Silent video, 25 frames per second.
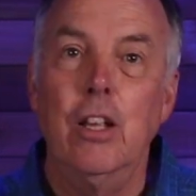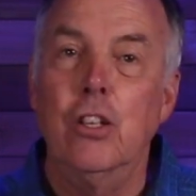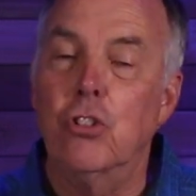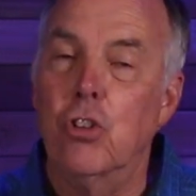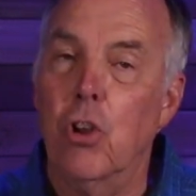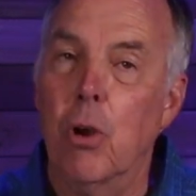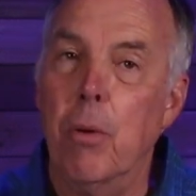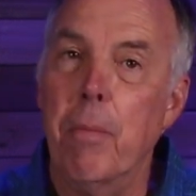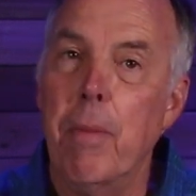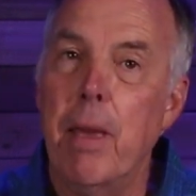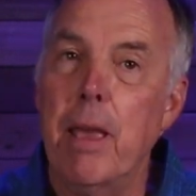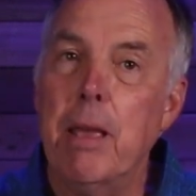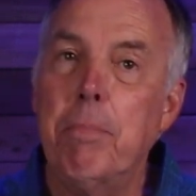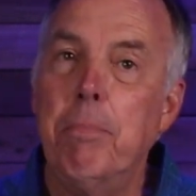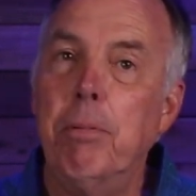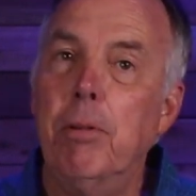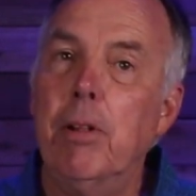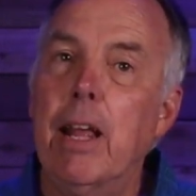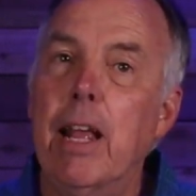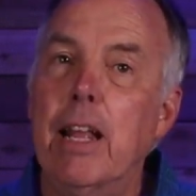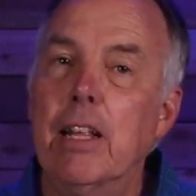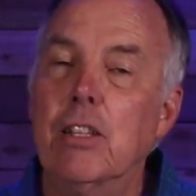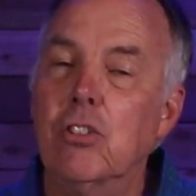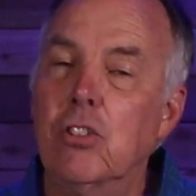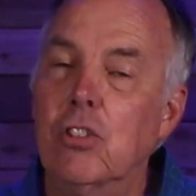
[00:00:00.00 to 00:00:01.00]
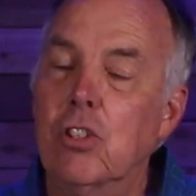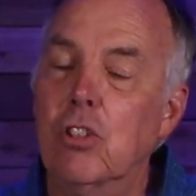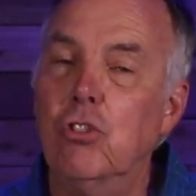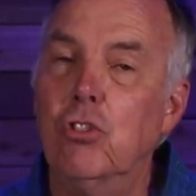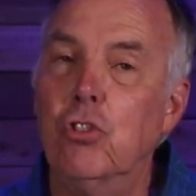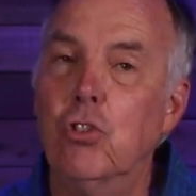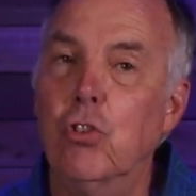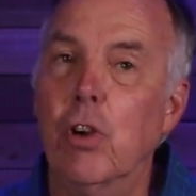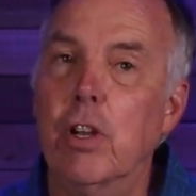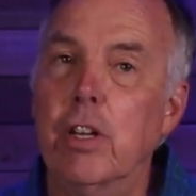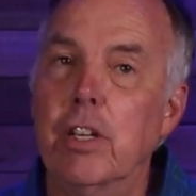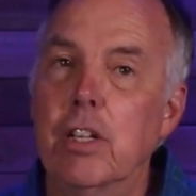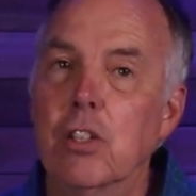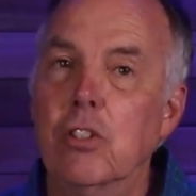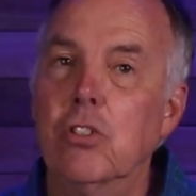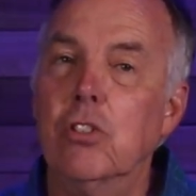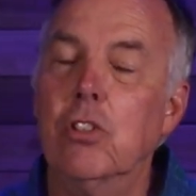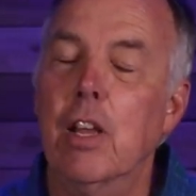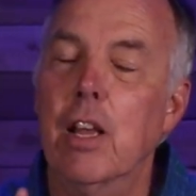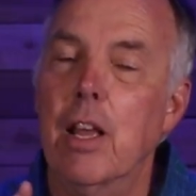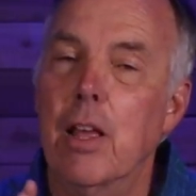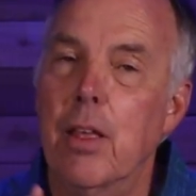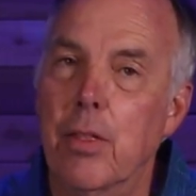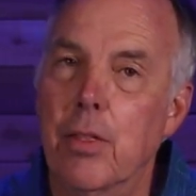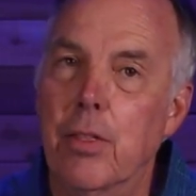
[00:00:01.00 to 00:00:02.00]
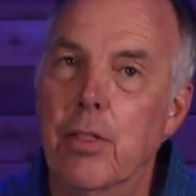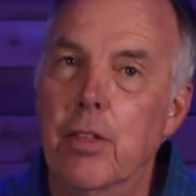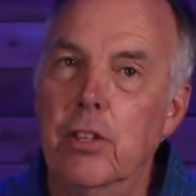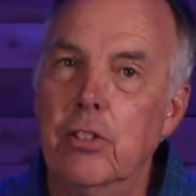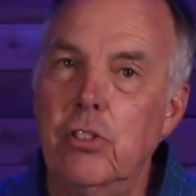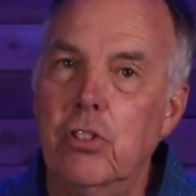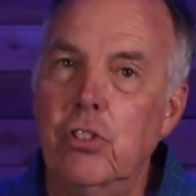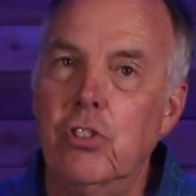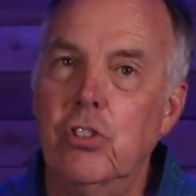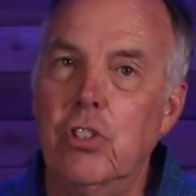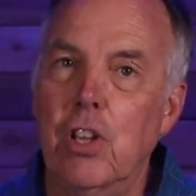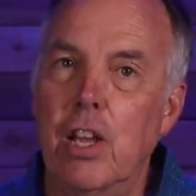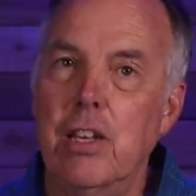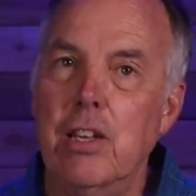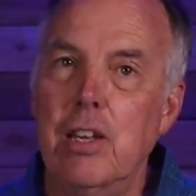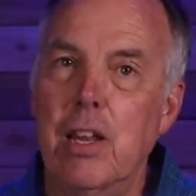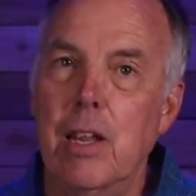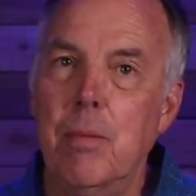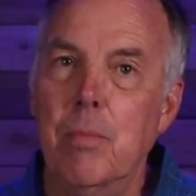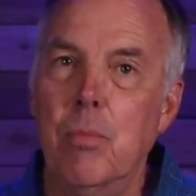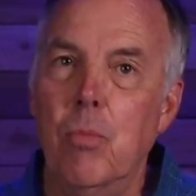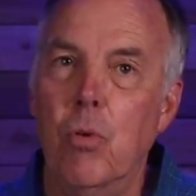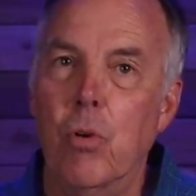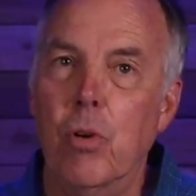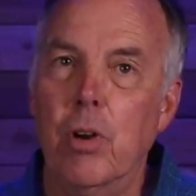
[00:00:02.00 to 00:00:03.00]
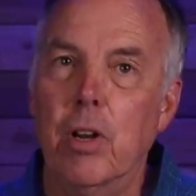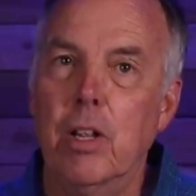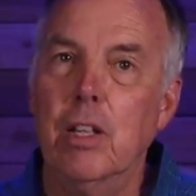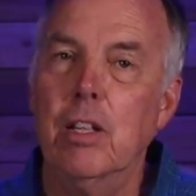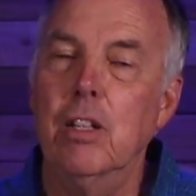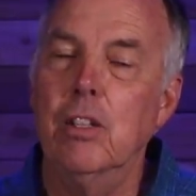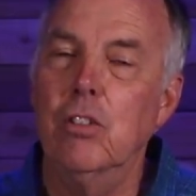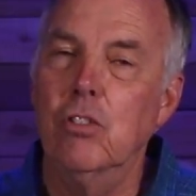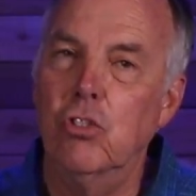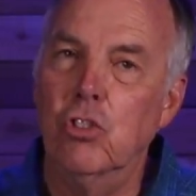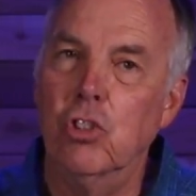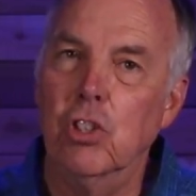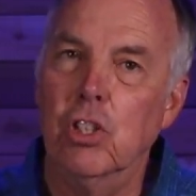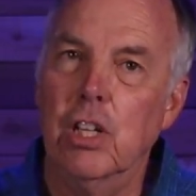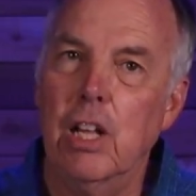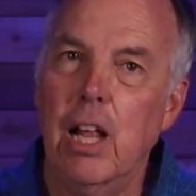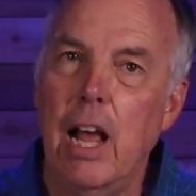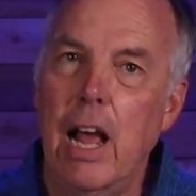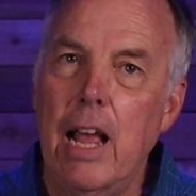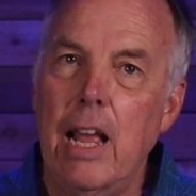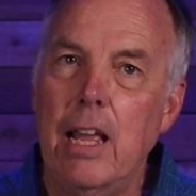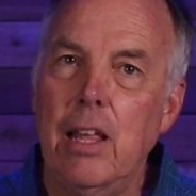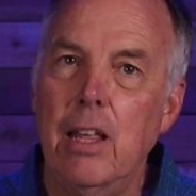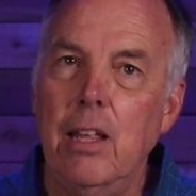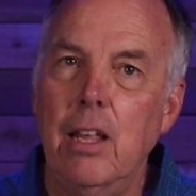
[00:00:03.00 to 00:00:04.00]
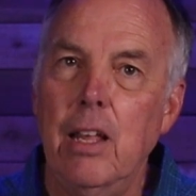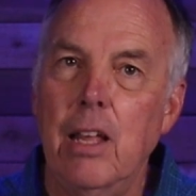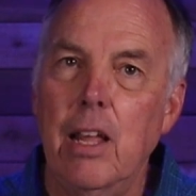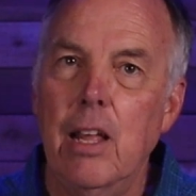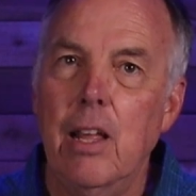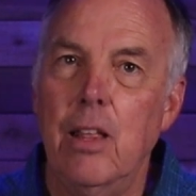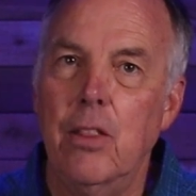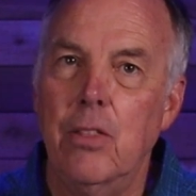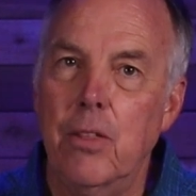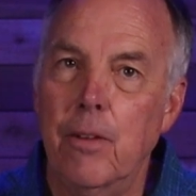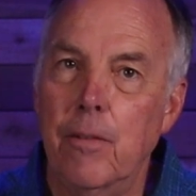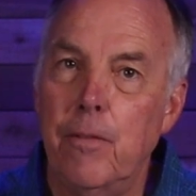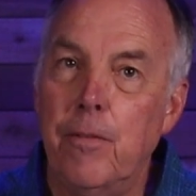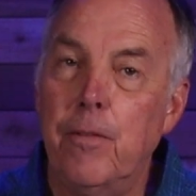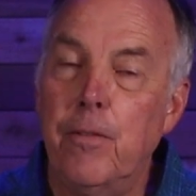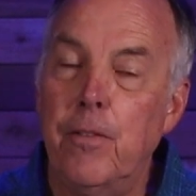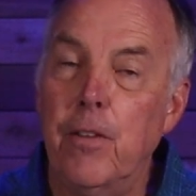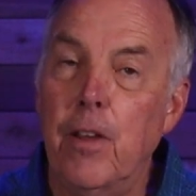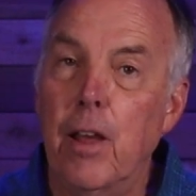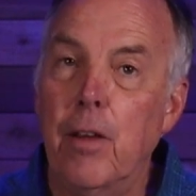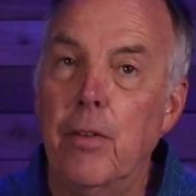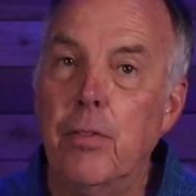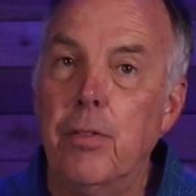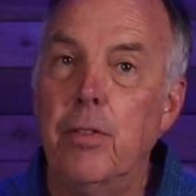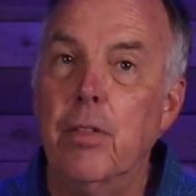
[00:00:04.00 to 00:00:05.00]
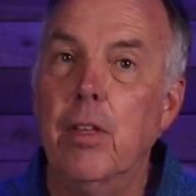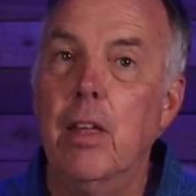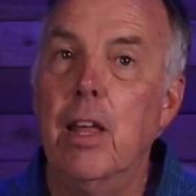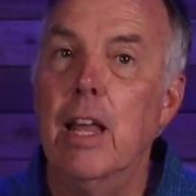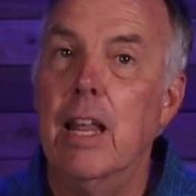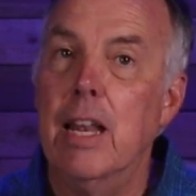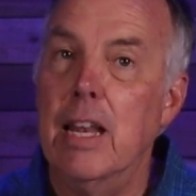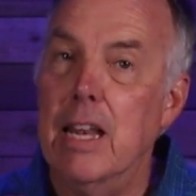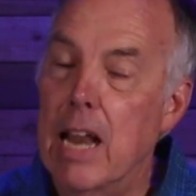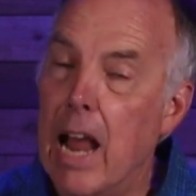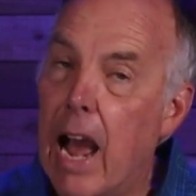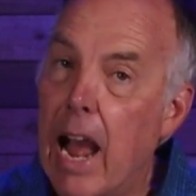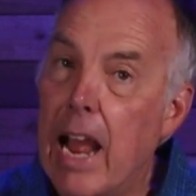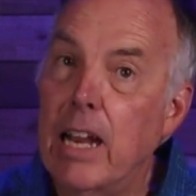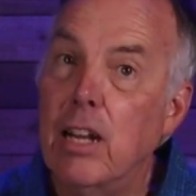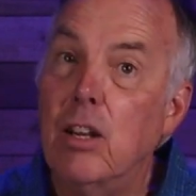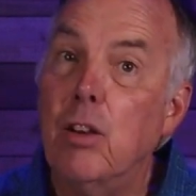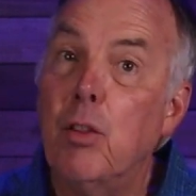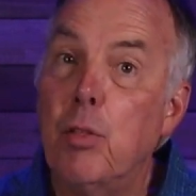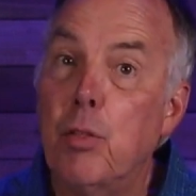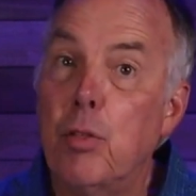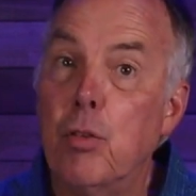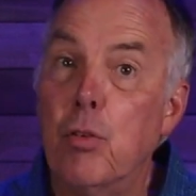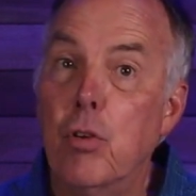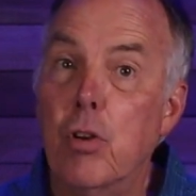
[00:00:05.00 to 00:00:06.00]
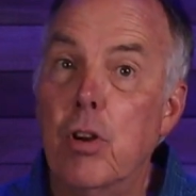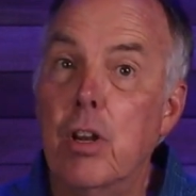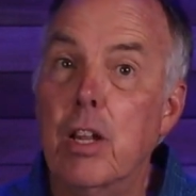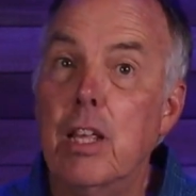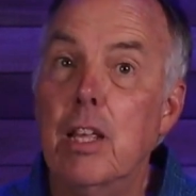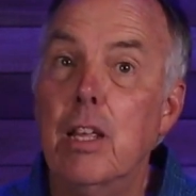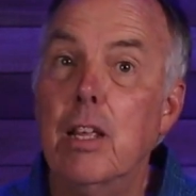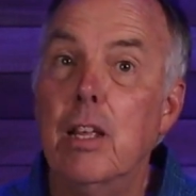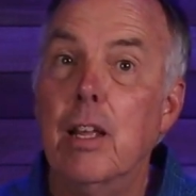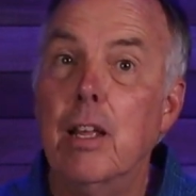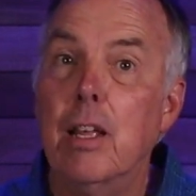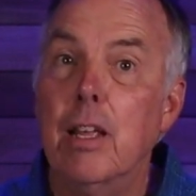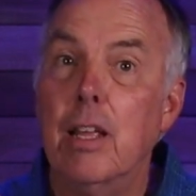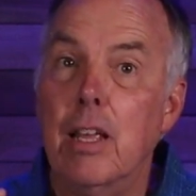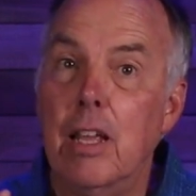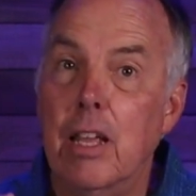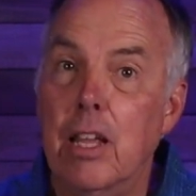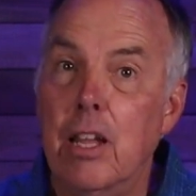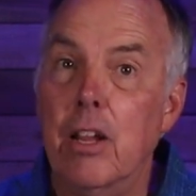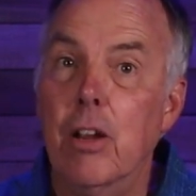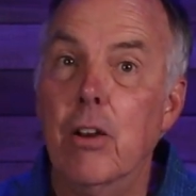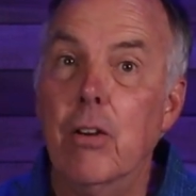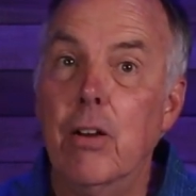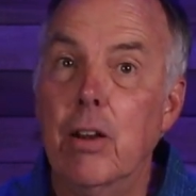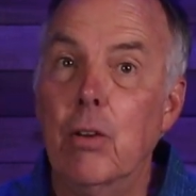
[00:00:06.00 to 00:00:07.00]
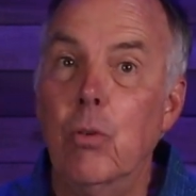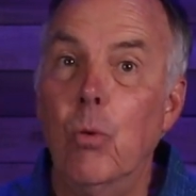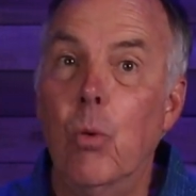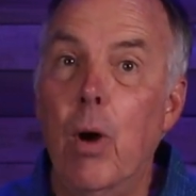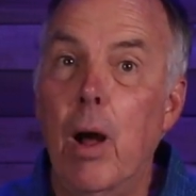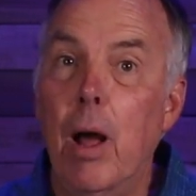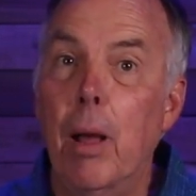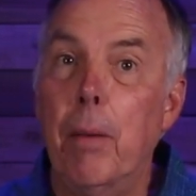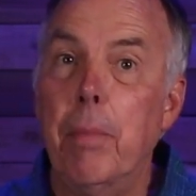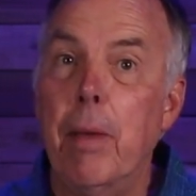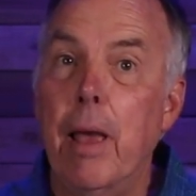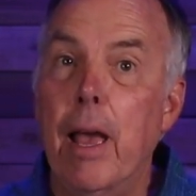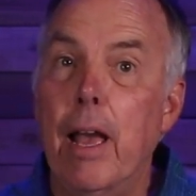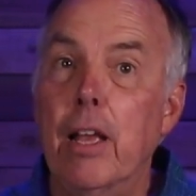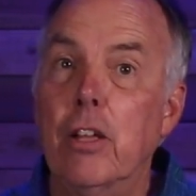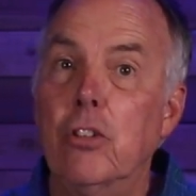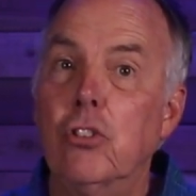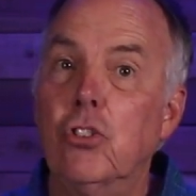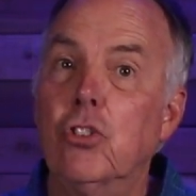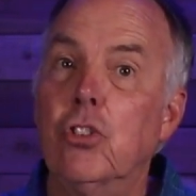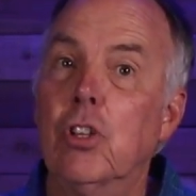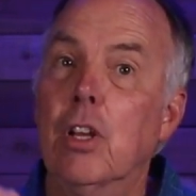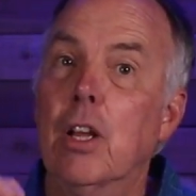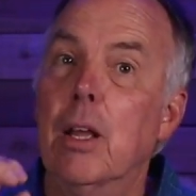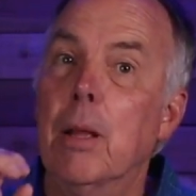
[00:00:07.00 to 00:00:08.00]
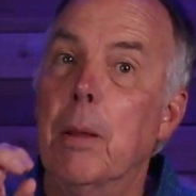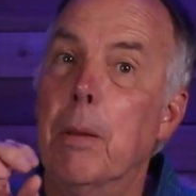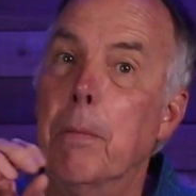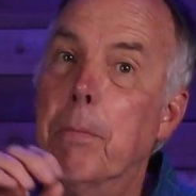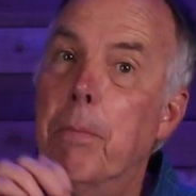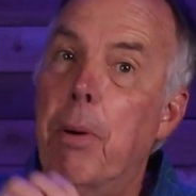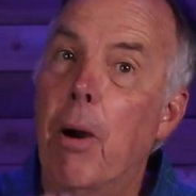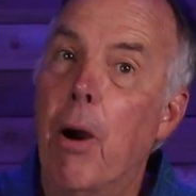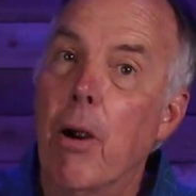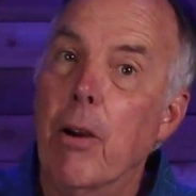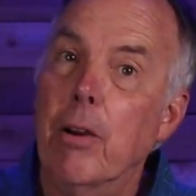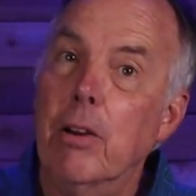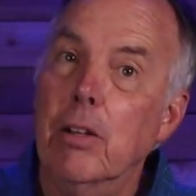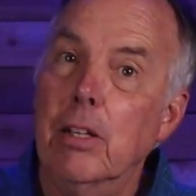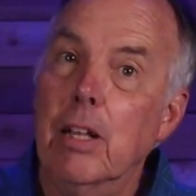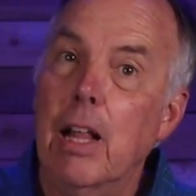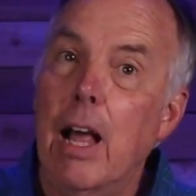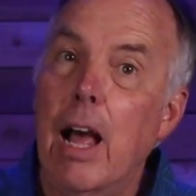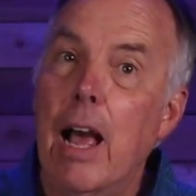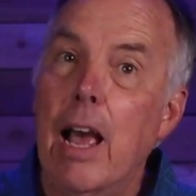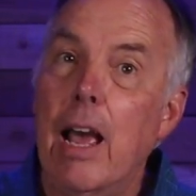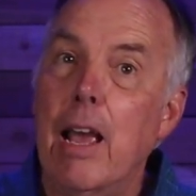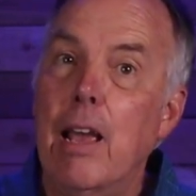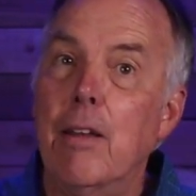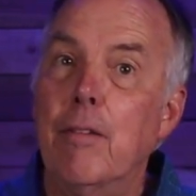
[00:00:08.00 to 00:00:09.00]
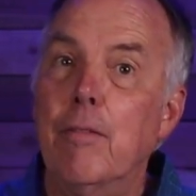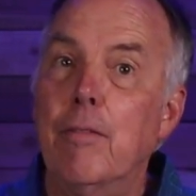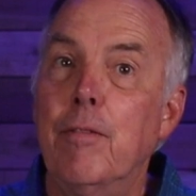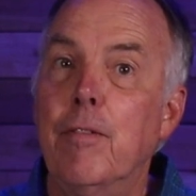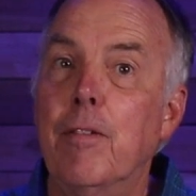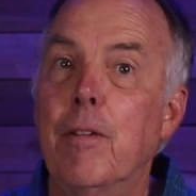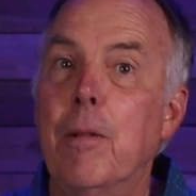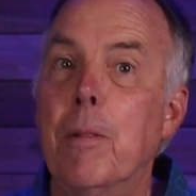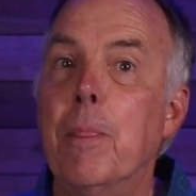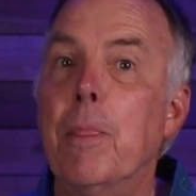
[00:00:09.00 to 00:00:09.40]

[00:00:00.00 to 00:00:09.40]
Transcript: So make plans to join us this Sunday morning, July the 5th, 9:30, here at Wabash, part live,